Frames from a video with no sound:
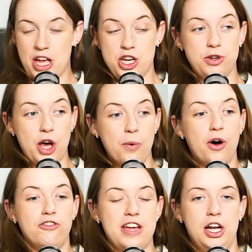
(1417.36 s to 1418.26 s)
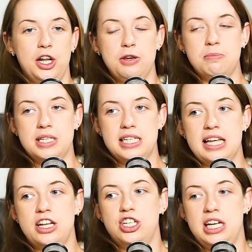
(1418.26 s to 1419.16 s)
it's incredible. You go off in loops, and
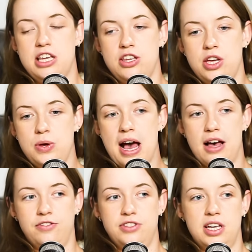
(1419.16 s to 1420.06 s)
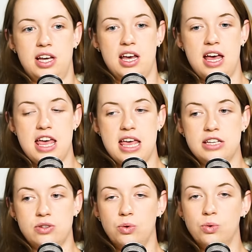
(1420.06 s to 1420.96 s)
essentially you have to,
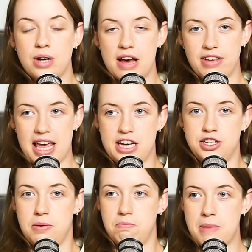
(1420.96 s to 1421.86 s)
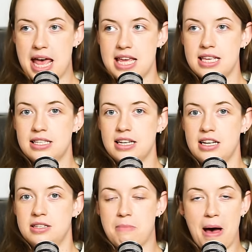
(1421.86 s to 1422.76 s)
it's all navigation based and
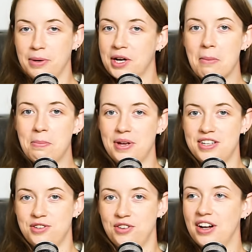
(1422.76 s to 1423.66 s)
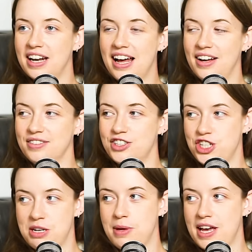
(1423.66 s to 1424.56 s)
it's map and compass. You're not allowed
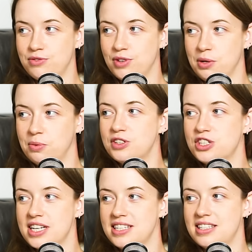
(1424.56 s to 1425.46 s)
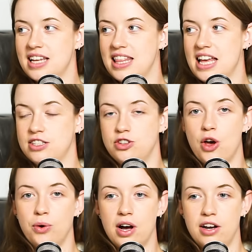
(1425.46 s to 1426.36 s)
GPS running watches and there's
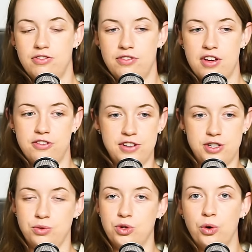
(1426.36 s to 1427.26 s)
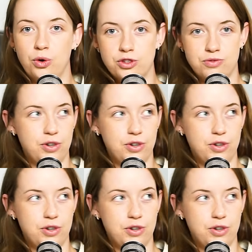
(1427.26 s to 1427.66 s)
no kind of official course